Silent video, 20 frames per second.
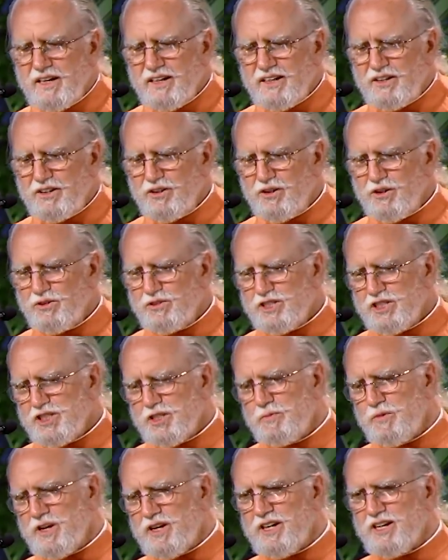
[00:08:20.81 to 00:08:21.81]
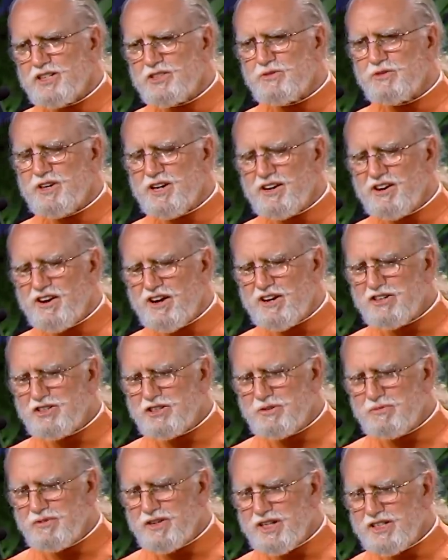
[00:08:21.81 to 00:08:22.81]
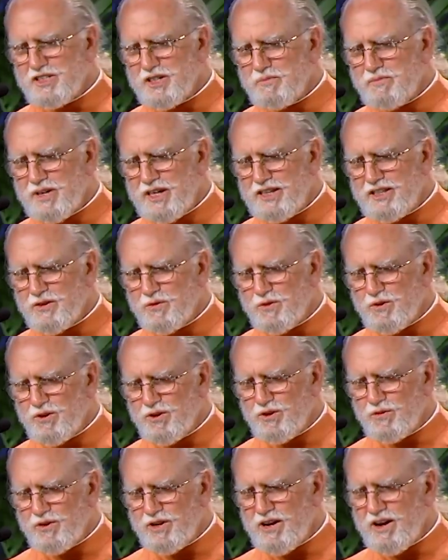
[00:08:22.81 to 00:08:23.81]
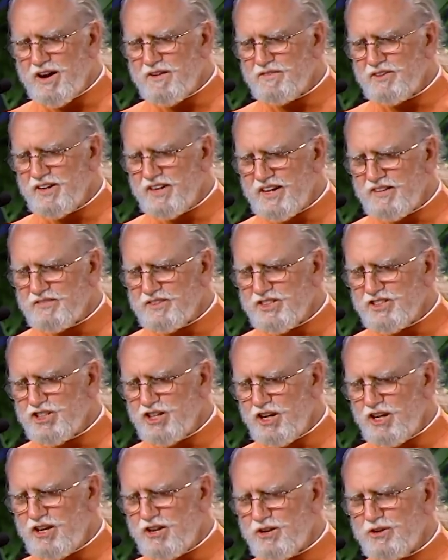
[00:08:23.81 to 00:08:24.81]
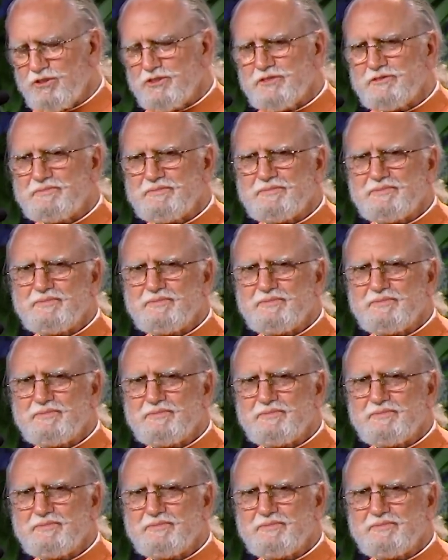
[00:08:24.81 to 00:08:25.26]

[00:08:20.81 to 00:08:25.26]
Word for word: You know, just because we're in an ashram doesn't mean the world went off and left us alone.